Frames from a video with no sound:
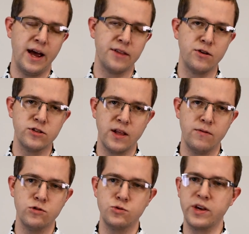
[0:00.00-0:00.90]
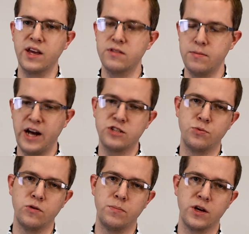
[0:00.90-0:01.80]
At those levels, we give them
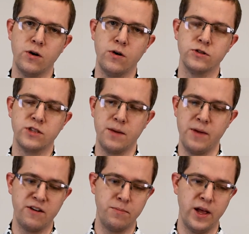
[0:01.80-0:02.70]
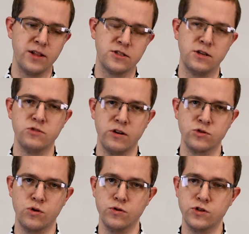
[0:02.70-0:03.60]
aspirin because the amount of platelets
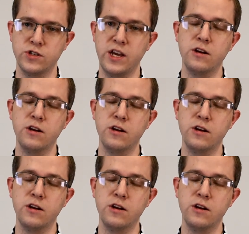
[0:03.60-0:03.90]
sometimes causes